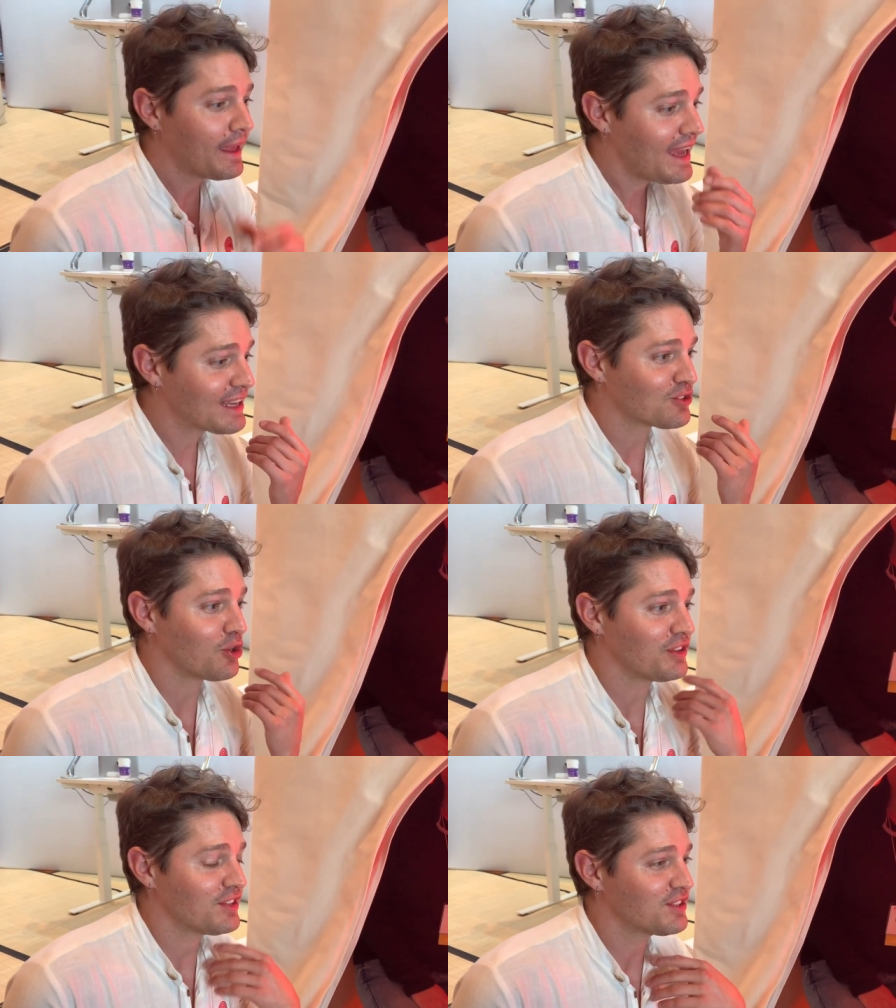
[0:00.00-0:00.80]
Yeah,
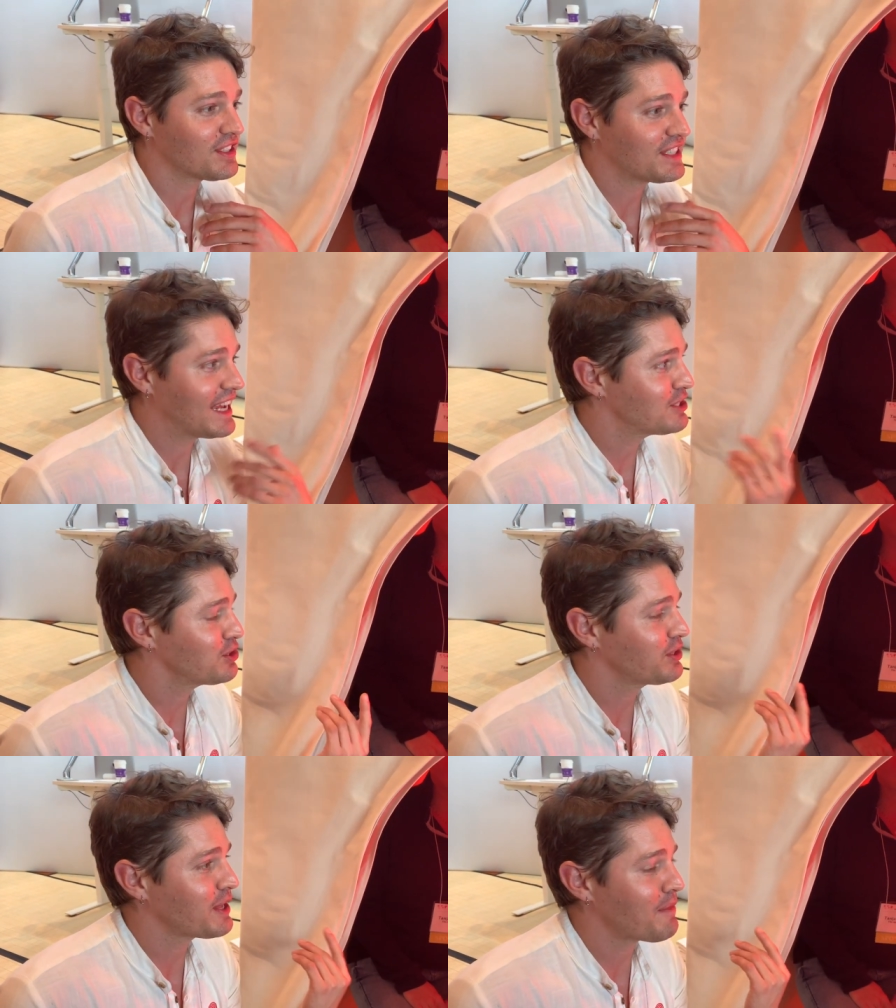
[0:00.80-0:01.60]
so this is
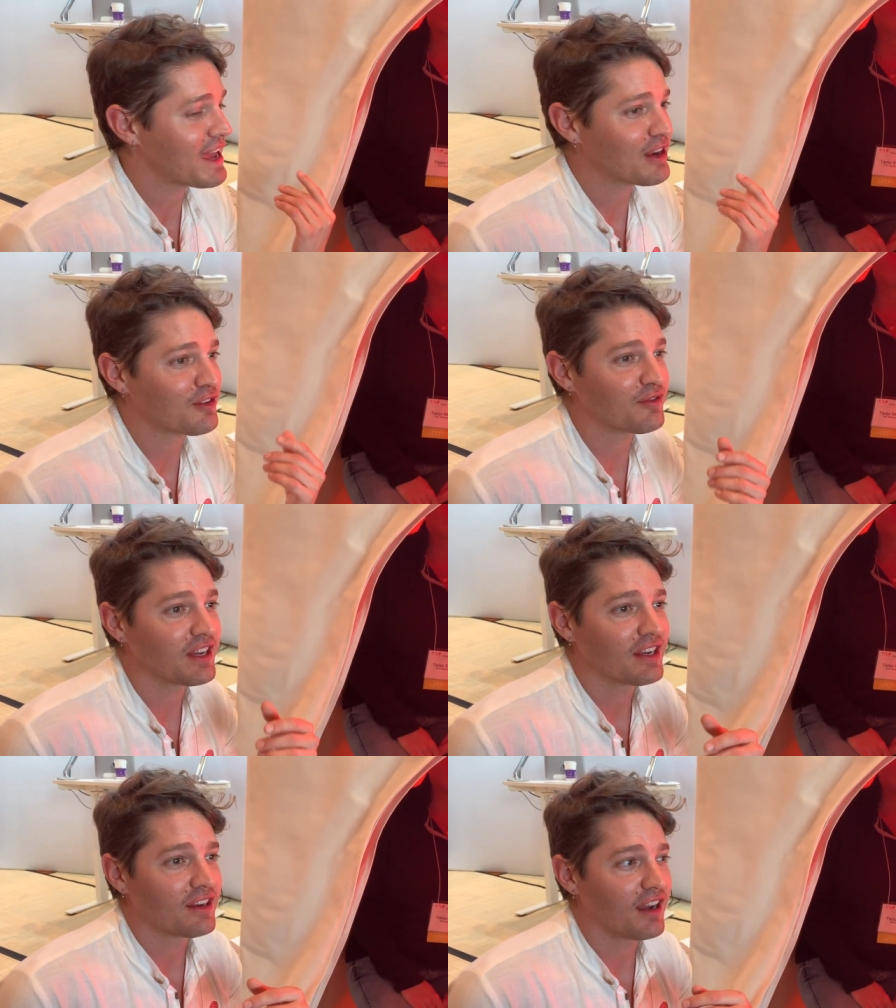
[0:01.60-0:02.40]
intentionally made of
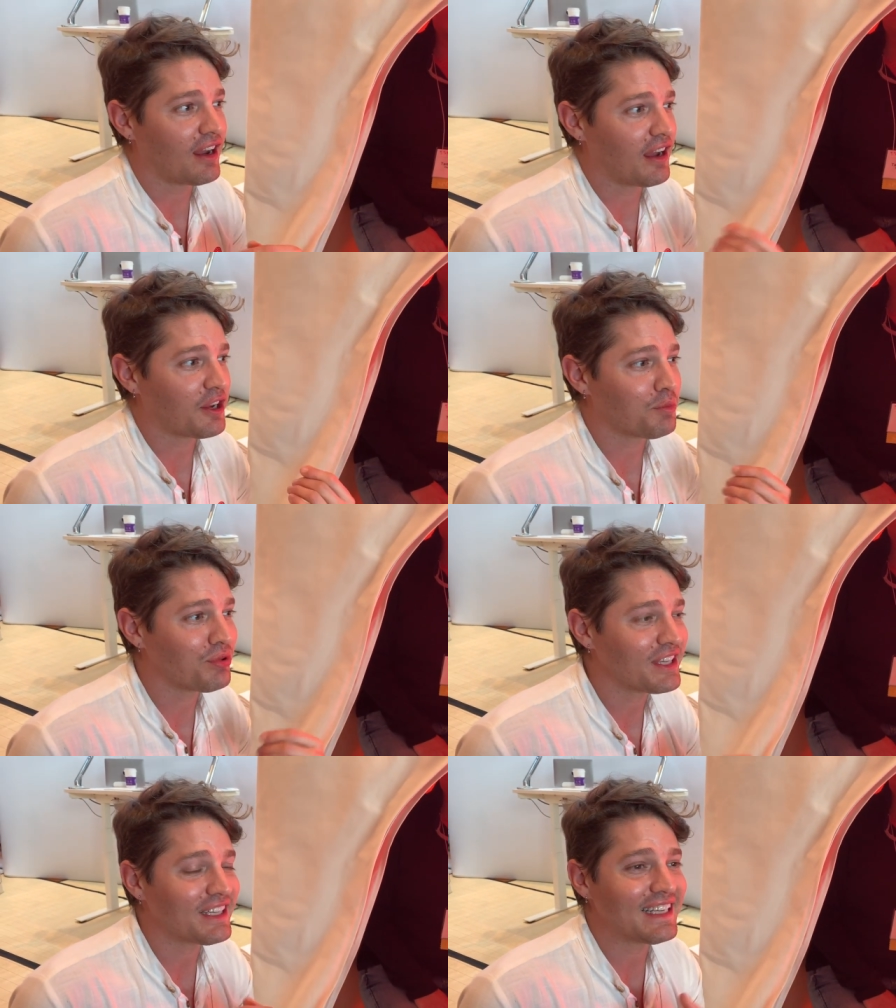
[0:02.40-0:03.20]

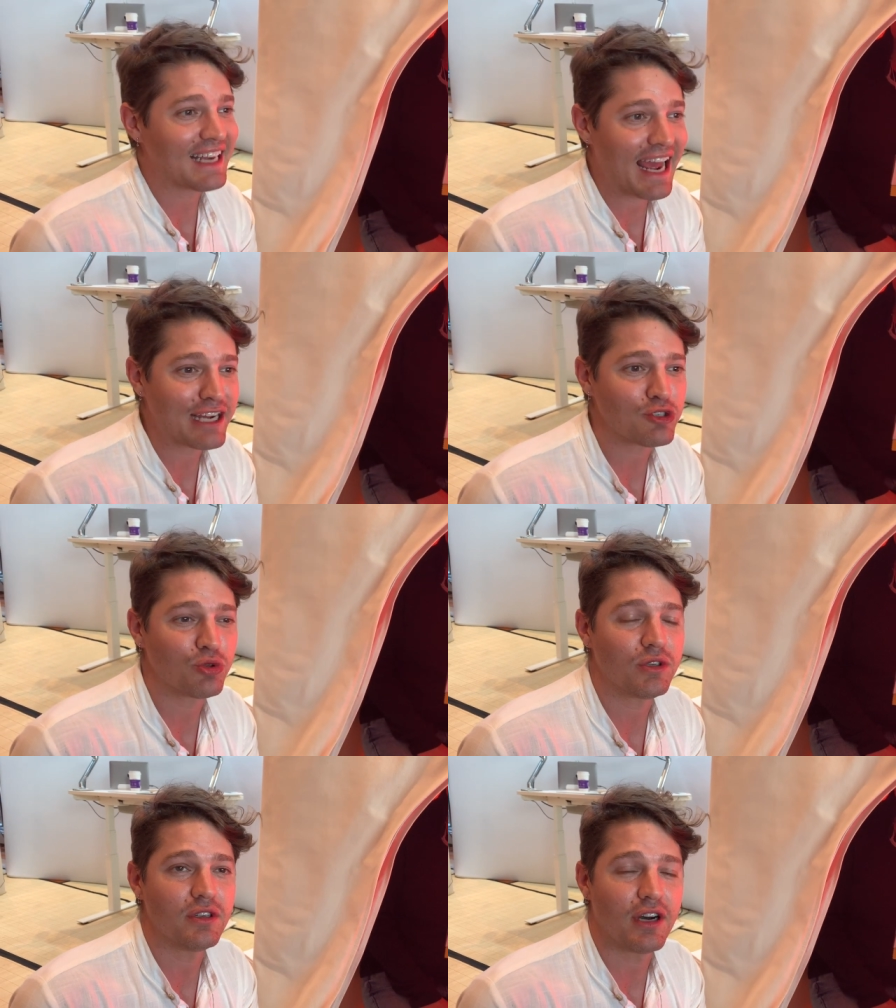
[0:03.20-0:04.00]
completely
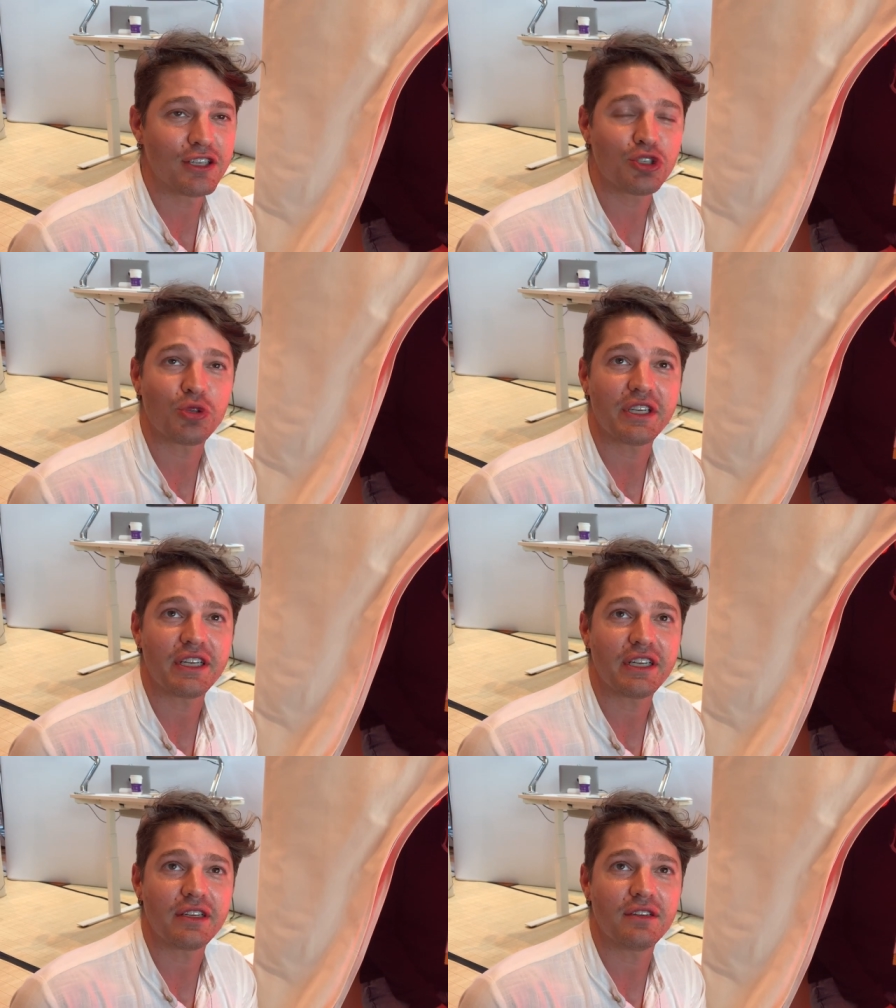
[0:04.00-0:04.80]
natural,
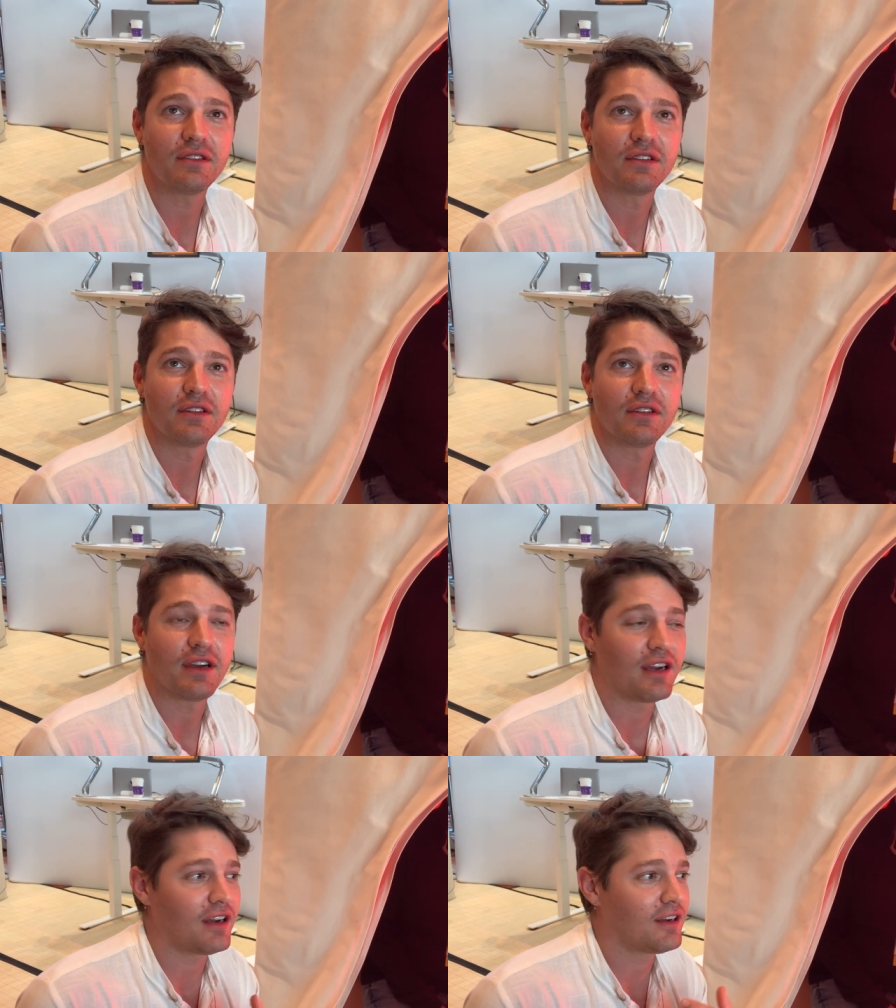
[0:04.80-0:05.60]
untreated
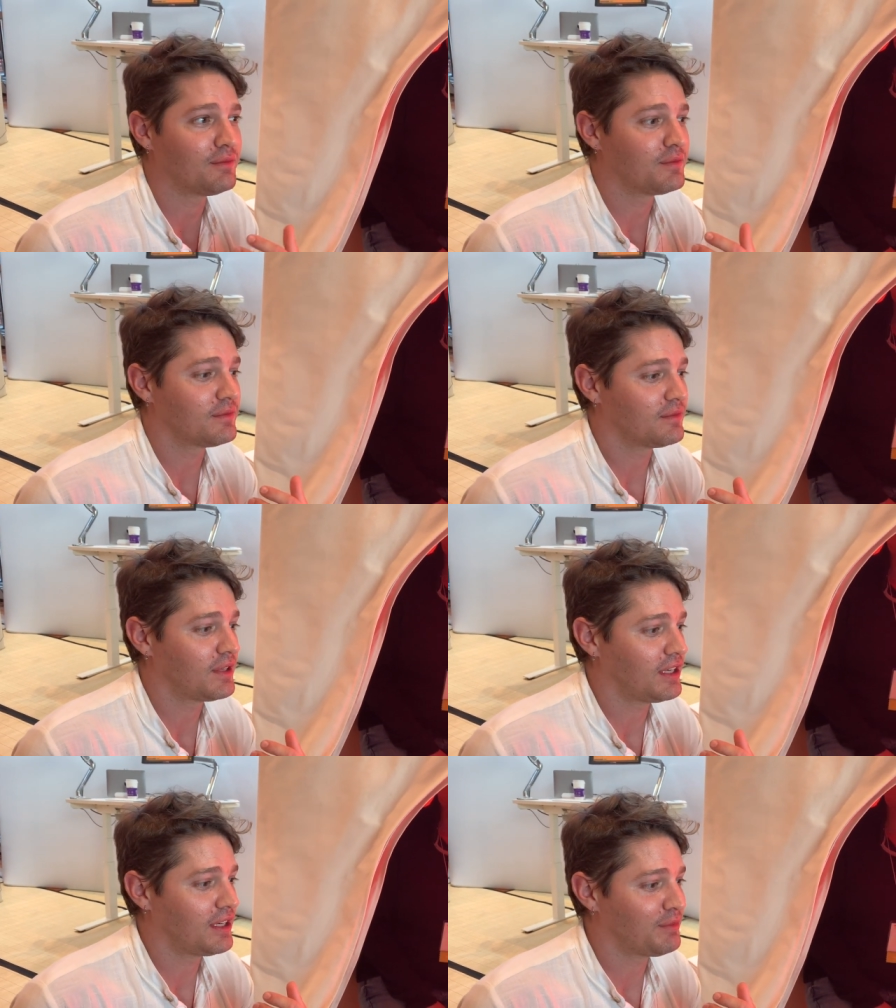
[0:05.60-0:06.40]

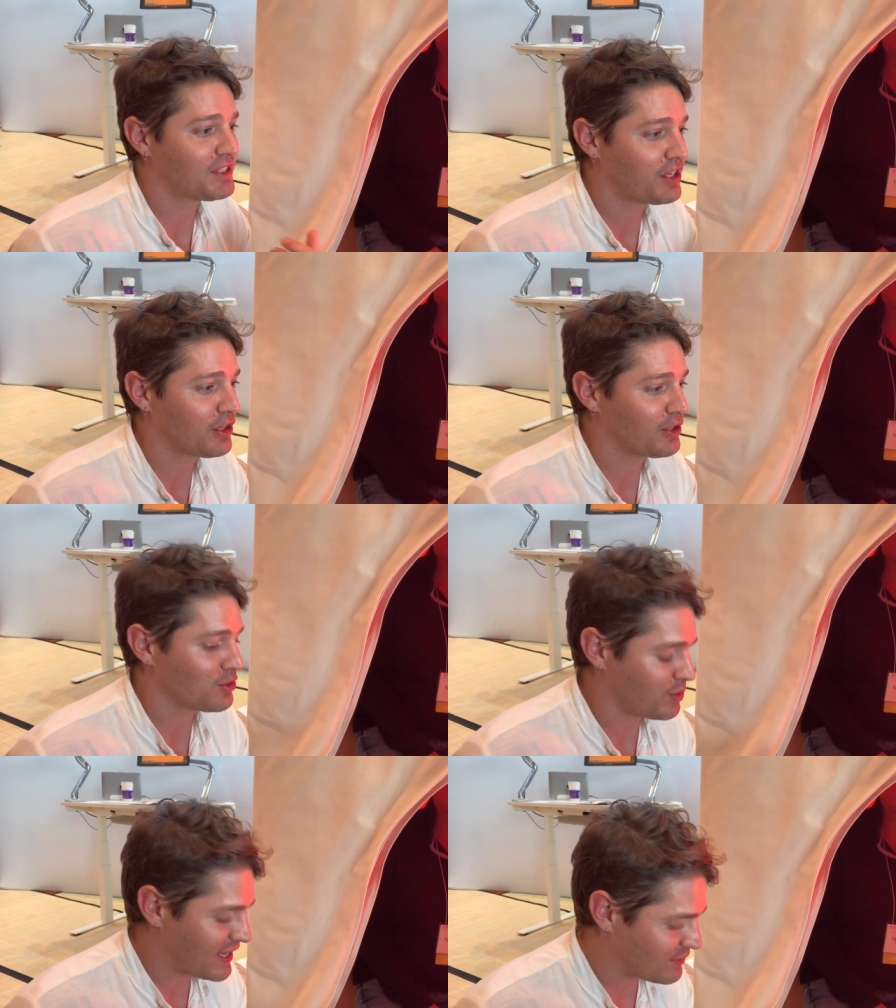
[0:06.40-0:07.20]

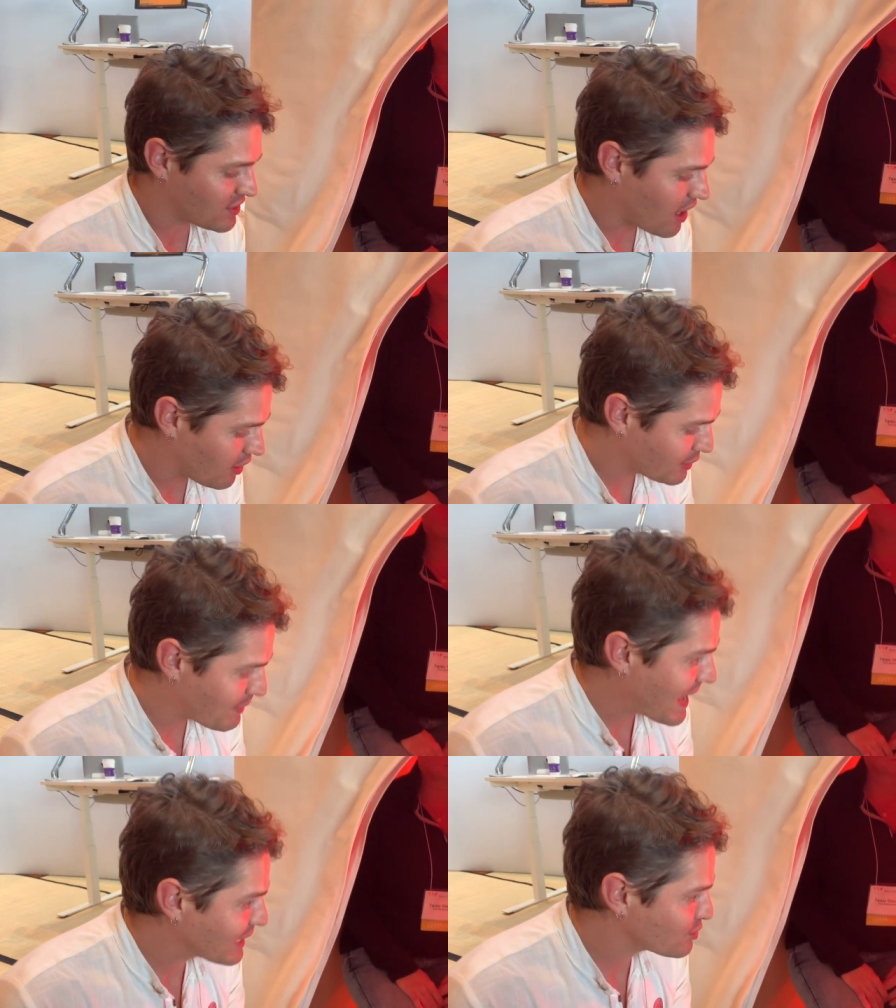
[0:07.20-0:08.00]
materials. We have solid
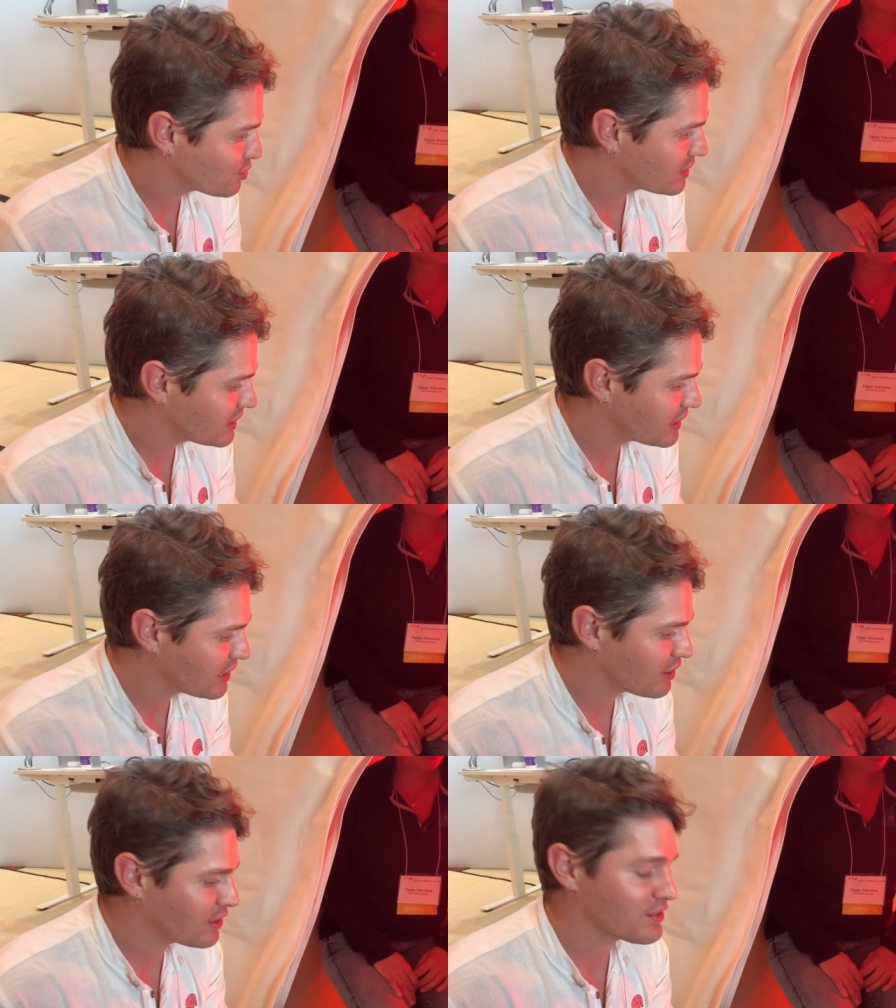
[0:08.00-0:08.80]
basswood in here.